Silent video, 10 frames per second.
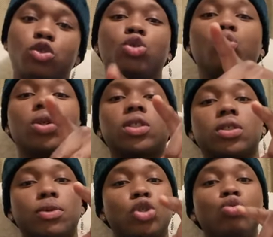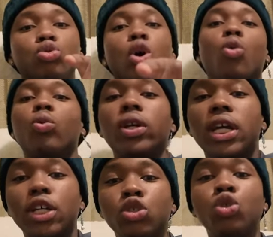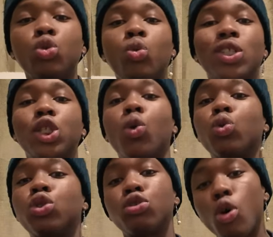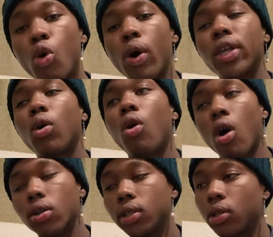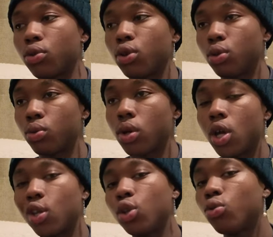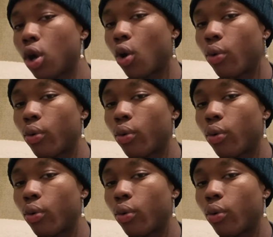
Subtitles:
Do what you know. Do what your soul and your heart tell you to do. You'll know.